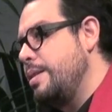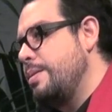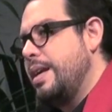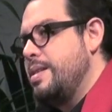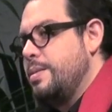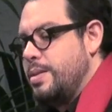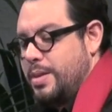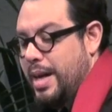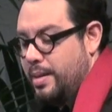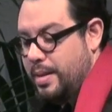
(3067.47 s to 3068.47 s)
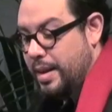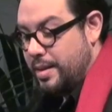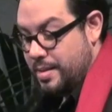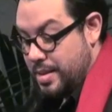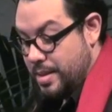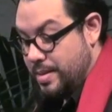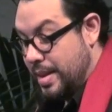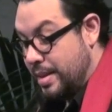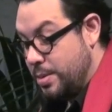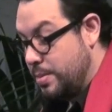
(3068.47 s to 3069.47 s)
and you are saying, so how the hell does this
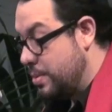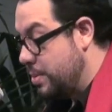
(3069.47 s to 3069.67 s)
connect to,